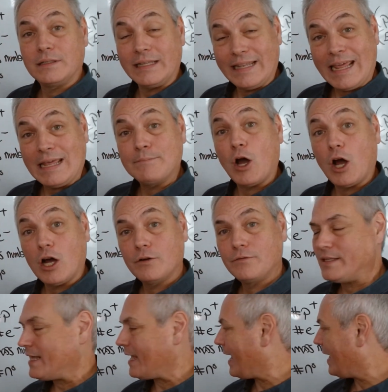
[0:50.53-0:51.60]
name
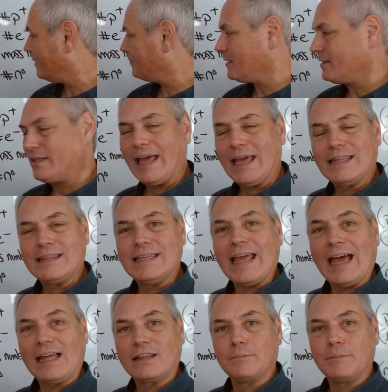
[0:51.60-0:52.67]
of the element, and the
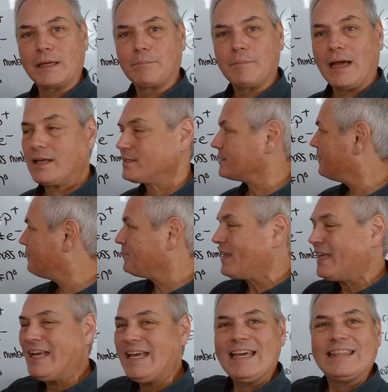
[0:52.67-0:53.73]
atomic mass.
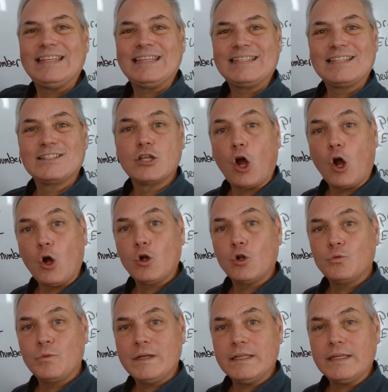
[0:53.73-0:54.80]
This is
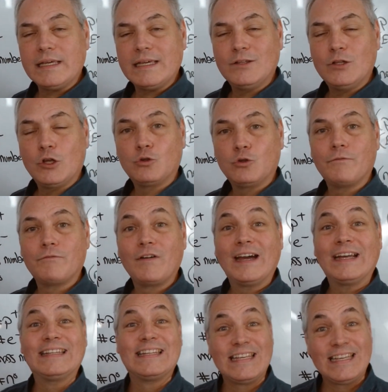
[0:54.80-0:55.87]
all we need to
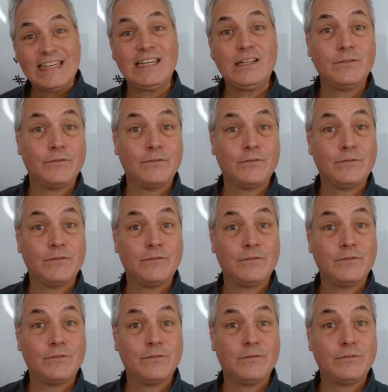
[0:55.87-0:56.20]
find key